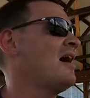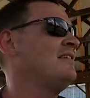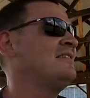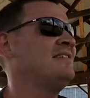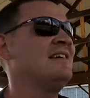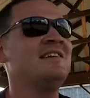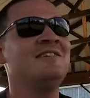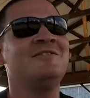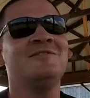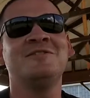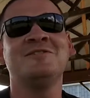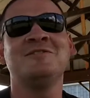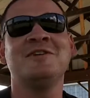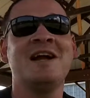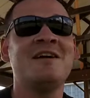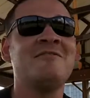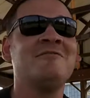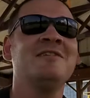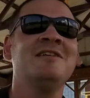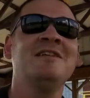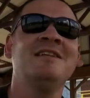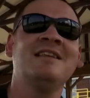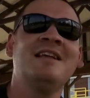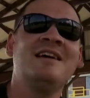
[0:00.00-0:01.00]
I tend to agree. I
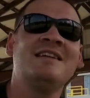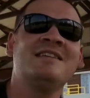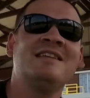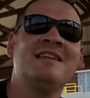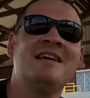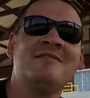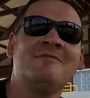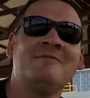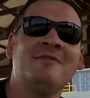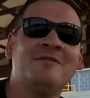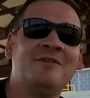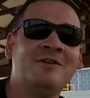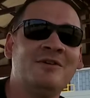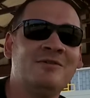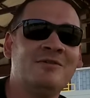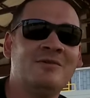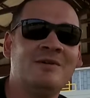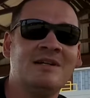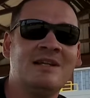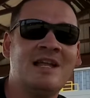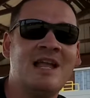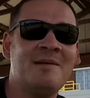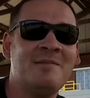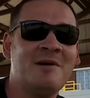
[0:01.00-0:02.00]
really liked that review.
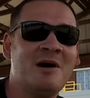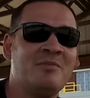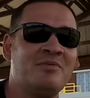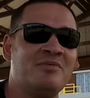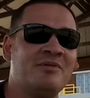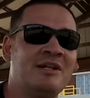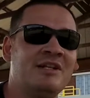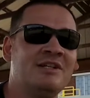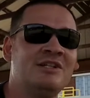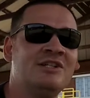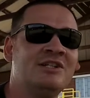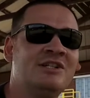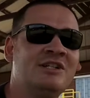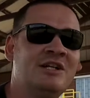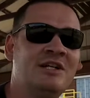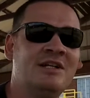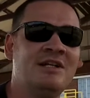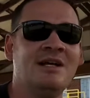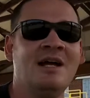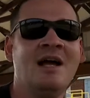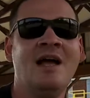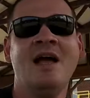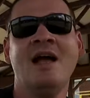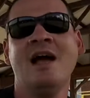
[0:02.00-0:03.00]
It came out pretty
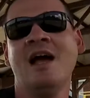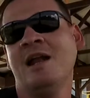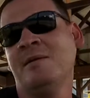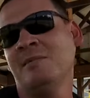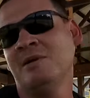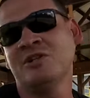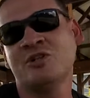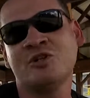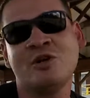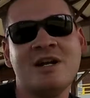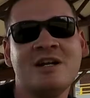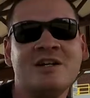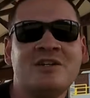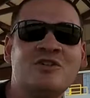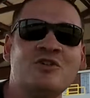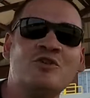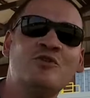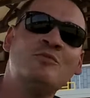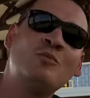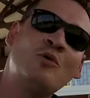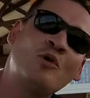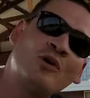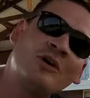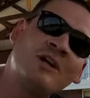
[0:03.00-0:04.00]
good. And I'm gonna try to
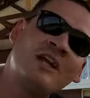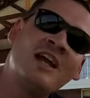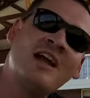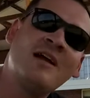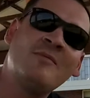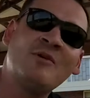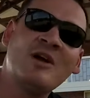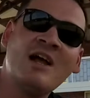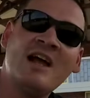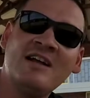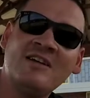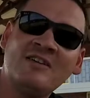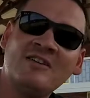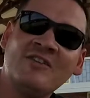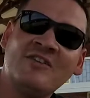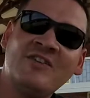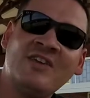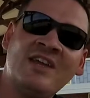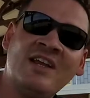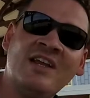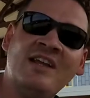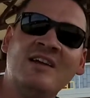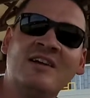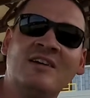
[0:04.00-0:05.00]
do more camera angles
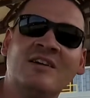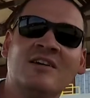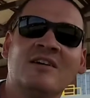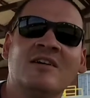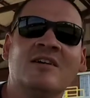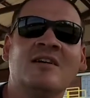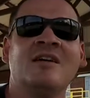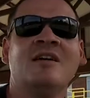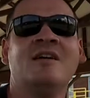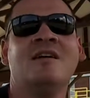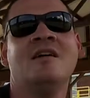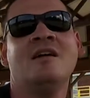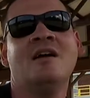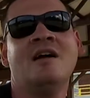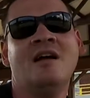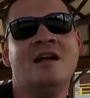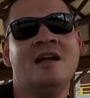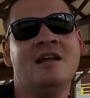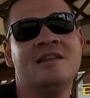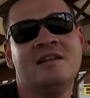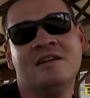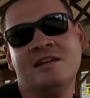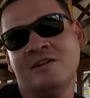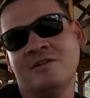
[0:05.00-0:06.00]
here
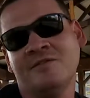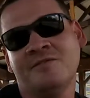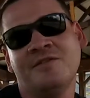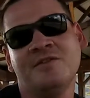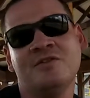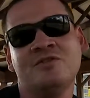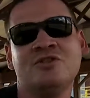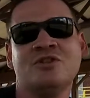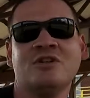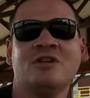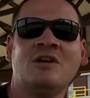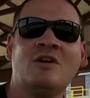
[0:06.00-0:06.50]
in the near future.